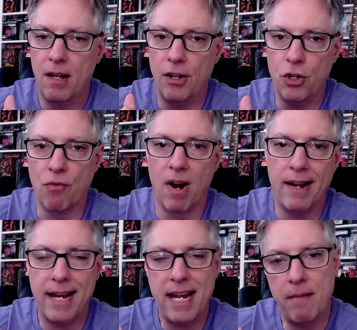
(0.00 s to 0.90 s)
uh,
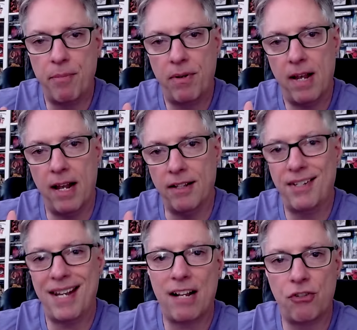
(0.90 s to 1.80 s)
Uriah Heep and
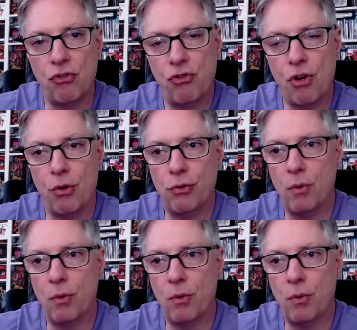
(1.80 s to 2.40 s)
Saxon shows. We're